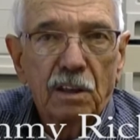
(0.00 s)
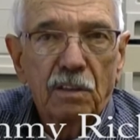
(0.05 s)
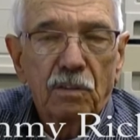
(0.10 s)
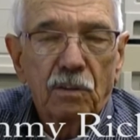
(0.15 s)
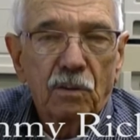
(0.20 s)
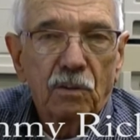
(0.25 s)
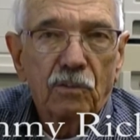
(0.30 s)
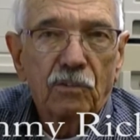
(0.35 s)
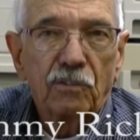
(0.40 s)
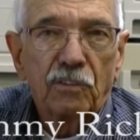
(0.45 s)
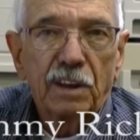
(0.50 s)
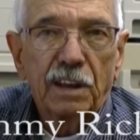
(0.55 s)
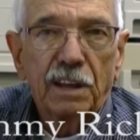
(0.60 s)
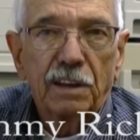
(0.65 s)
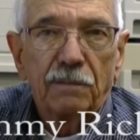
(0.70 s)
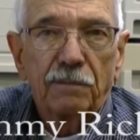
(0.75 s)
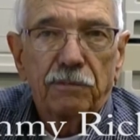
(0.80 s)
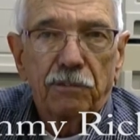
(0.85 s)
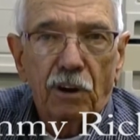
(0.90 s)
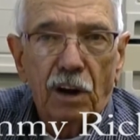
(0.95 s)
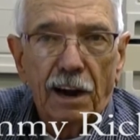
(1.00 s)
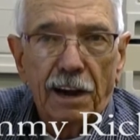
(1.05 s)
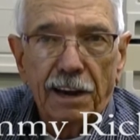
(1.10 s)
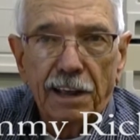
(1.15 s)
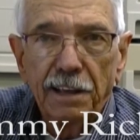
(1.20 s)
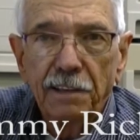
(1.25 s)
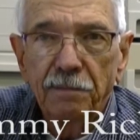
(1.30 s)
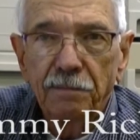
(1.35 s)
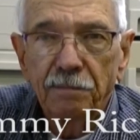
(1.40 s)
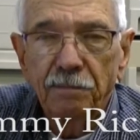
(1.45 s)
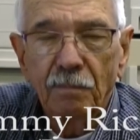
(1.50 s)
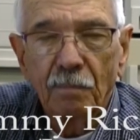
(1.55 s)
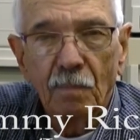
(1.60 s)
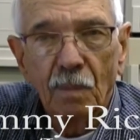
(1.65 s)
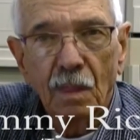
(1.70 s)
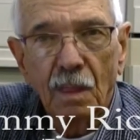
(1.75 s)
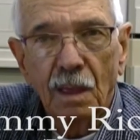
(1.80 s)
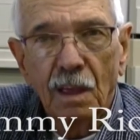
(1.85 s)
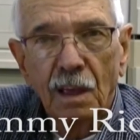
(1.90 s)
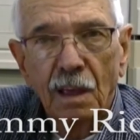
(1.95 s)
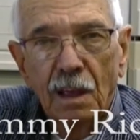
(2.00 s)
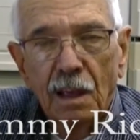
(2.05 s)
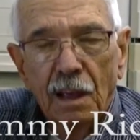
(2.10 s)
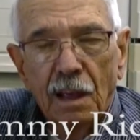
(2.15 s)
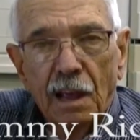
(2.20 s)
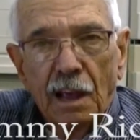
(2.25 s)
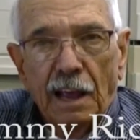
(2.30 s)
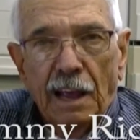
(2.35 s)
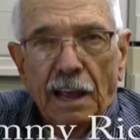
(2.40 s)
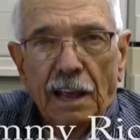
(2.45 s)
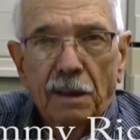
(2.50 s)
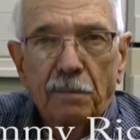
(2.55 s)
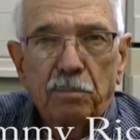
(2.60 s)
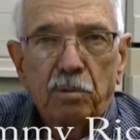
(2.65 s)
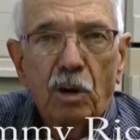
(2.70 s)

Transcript: Thursday, and Friday. And